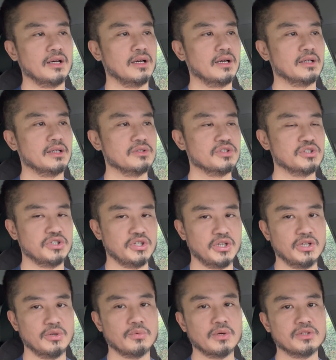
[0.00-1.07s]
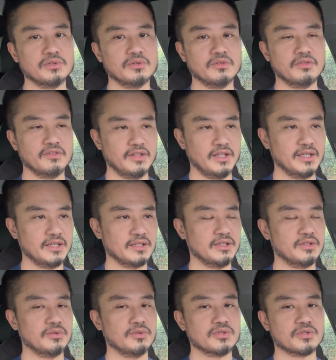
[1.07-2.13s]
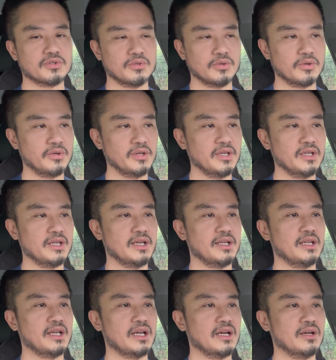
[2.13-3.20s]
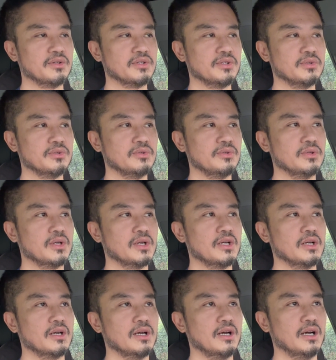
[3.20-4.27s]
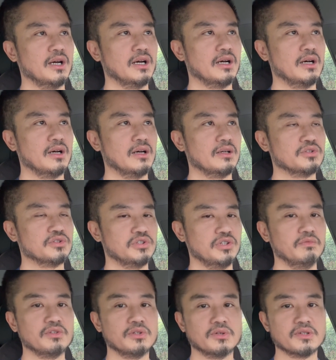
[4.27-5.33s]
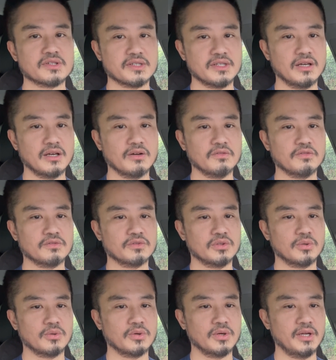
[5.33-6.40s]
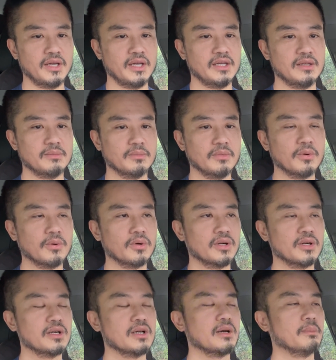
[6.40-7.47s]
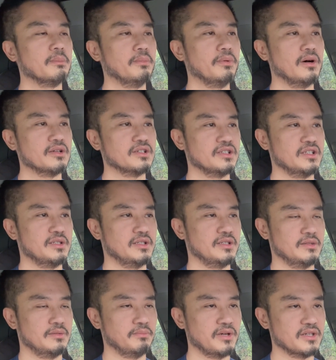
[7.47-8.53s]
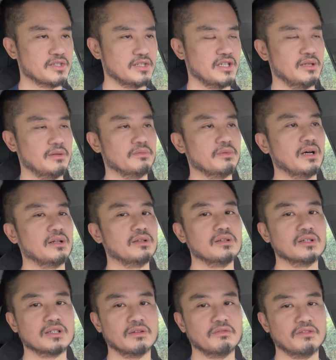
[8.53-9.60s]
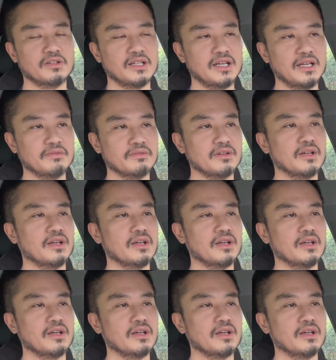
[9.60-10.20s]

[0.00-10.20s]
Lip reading: can share what you think, your story, and how you shift yourself toward a more positive outlook of life,